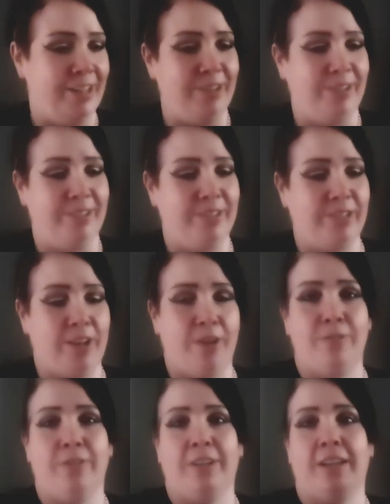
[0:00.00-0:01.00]

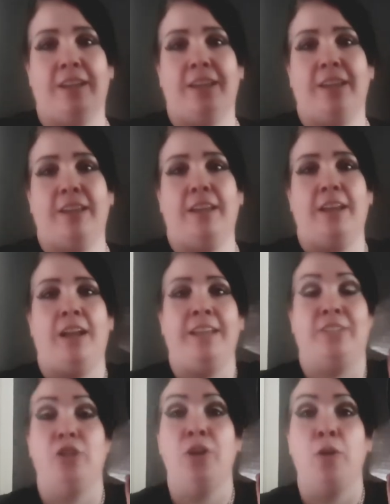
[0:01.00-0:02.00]
So,
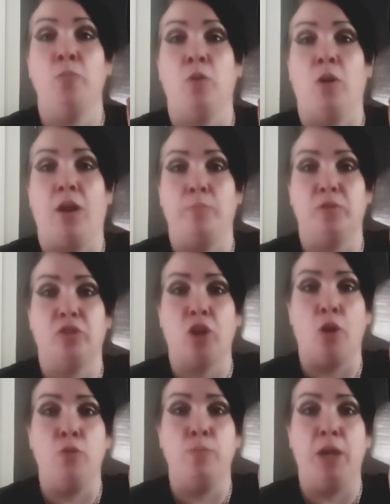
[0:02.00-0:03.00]
do you know what? I'm
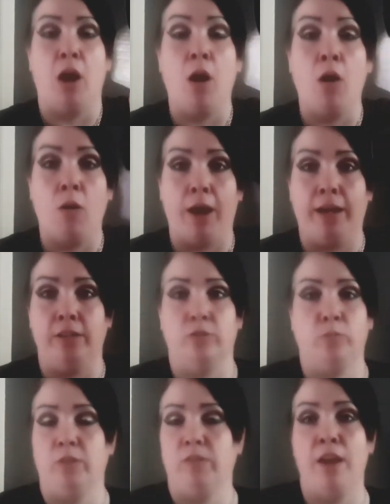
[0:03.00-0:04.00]
so behind
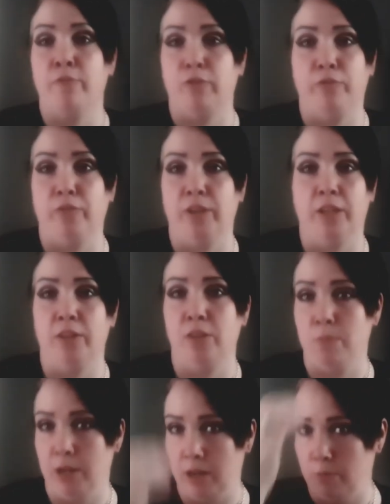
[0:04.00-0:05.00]
with everything at the
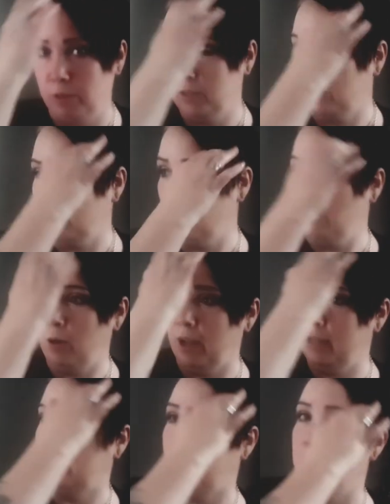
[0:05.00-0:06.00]
minute, with this court
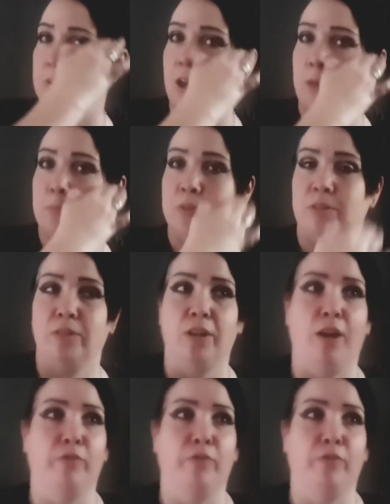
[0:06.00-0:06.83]
case coming up and stuff.